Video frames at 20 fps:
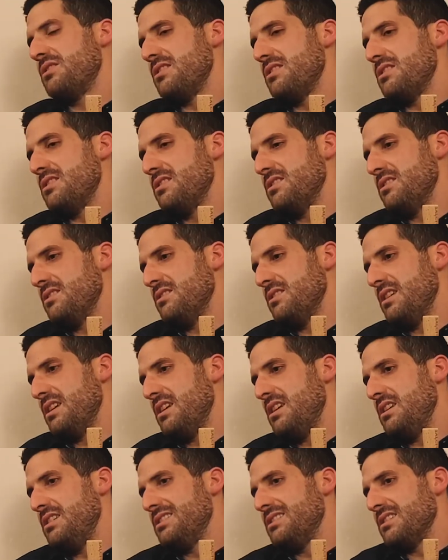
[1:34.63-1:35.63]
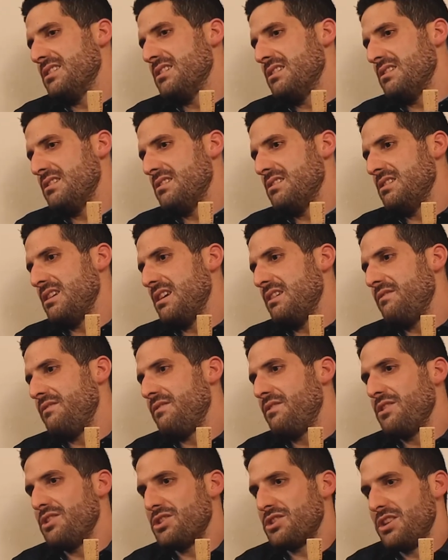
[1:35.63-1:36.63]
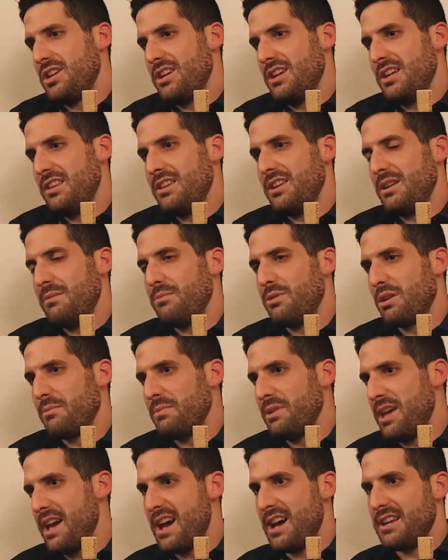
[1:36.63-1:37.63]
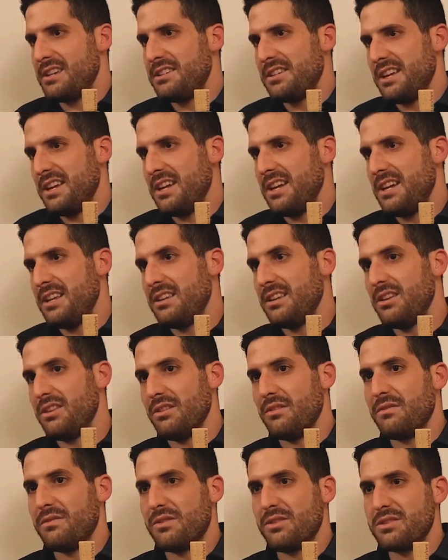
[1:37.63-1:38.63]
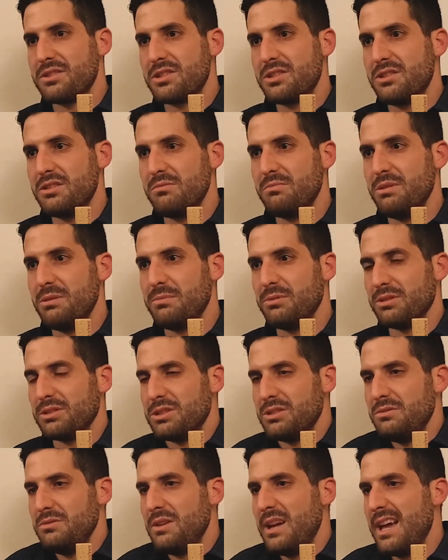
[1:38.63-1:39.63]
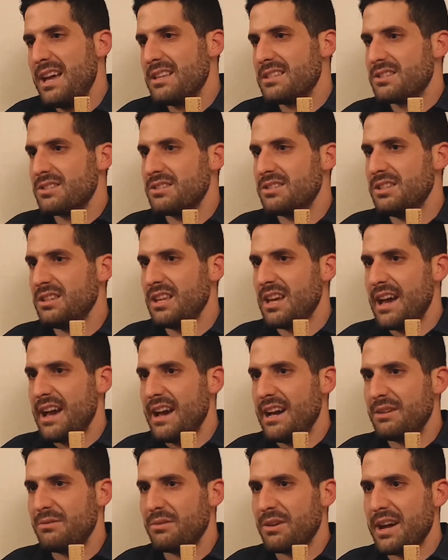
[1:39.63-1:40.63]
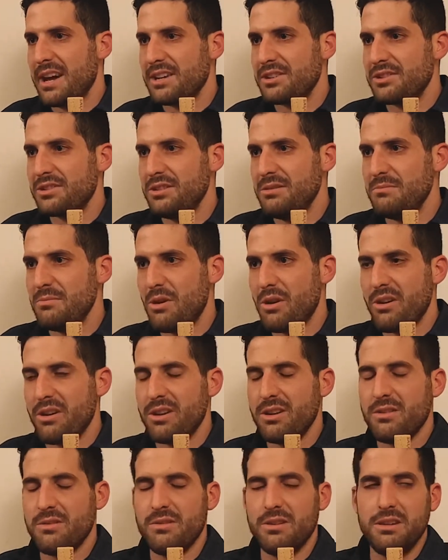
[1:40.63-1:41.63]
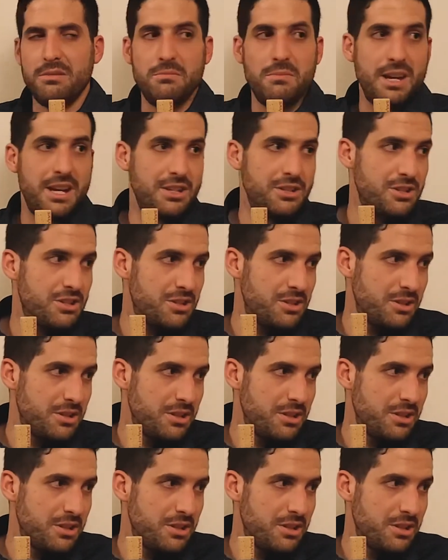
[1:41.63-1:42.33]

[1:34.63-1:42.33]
and I furnished it, and then I put up an ad, and the first two people to answer to the ad were actually Mario and Mitch.